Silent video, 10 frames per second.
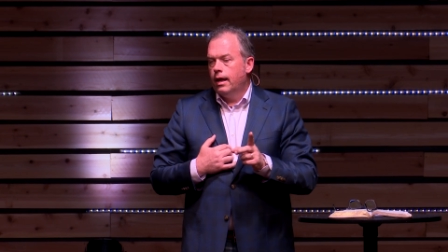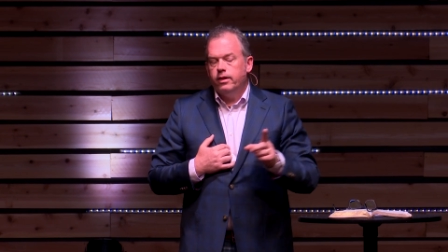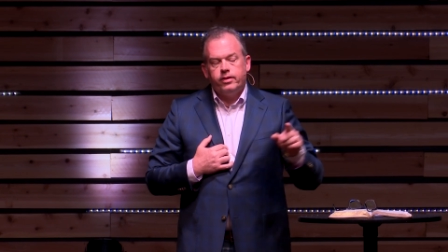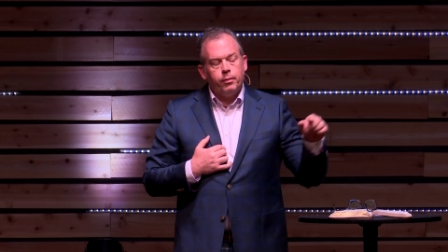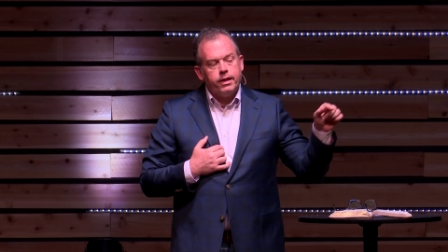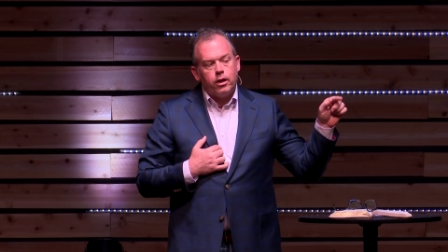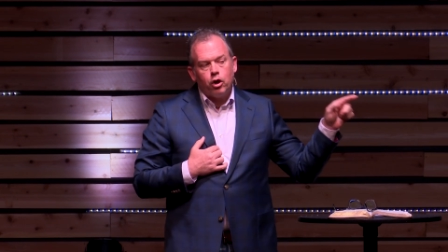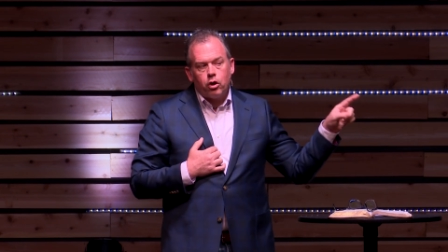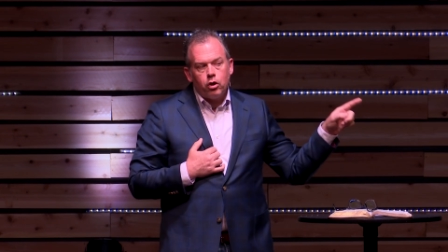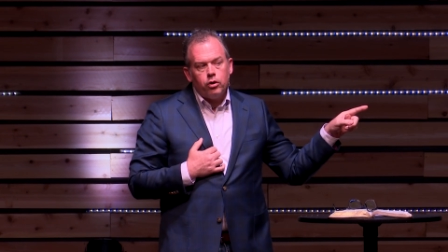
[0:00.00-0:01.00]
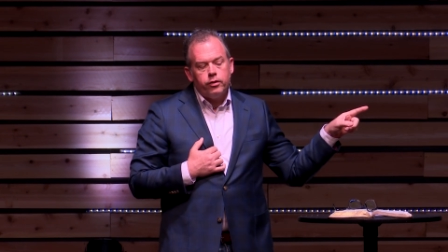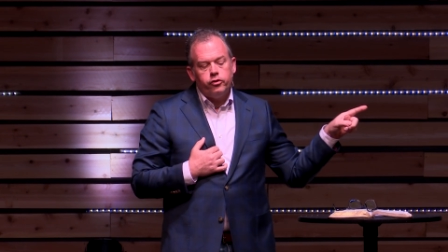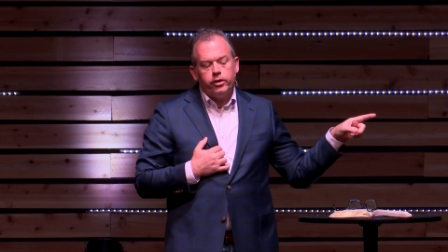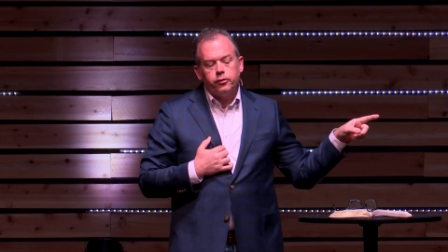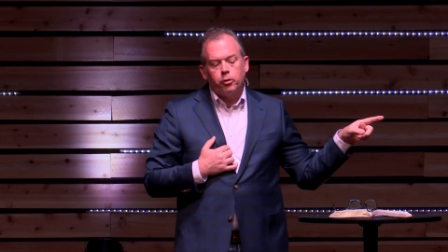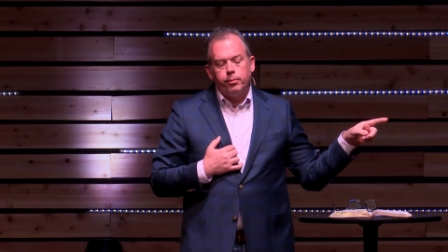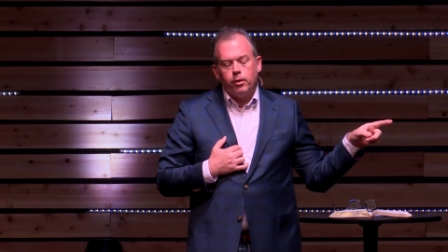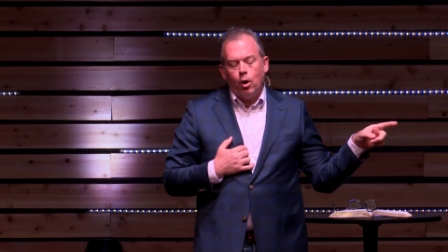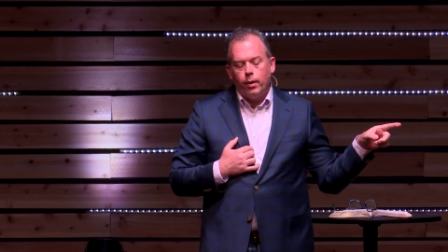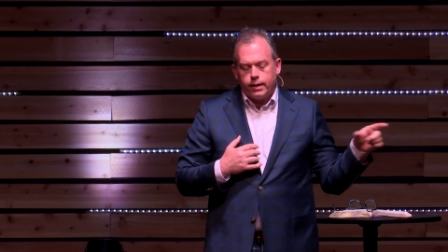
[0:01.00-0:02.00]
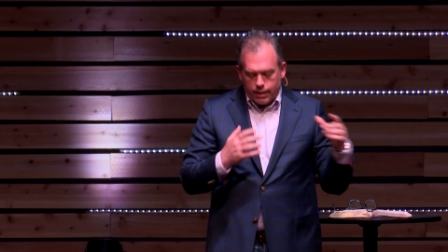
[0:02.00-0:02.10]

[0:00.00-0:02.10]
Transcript: It said when he heard the gentle blowing,